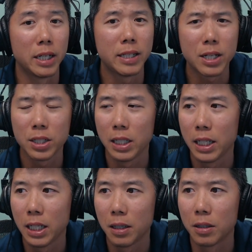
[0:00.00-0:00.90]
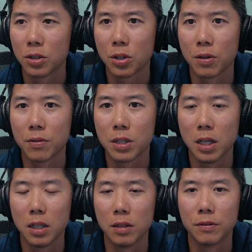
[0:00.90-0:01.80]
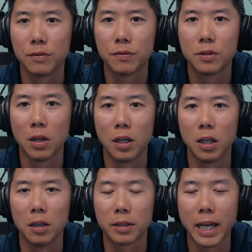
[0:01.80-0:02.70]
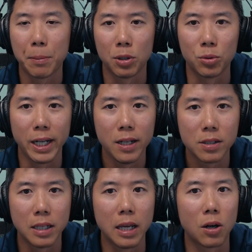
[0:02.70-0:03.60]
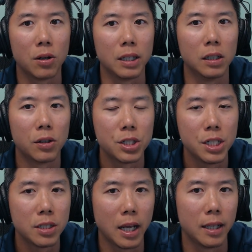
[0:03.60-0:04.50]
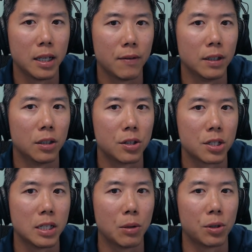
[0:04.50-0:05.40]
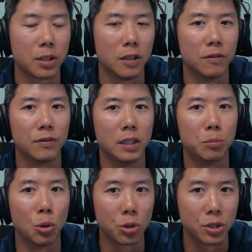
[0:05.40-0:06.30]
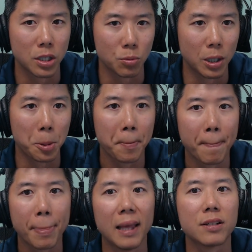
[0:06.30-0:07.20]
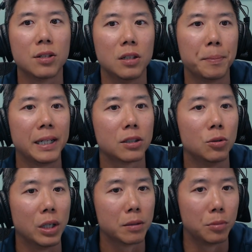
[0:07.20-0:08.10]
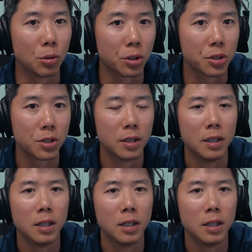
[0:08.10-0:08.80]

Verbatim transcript: It's actually, in terms of uh, capital raised, they are the largest and they have the largest network of uh, brokers as well. It's called Pinnacle Wealth Brokers.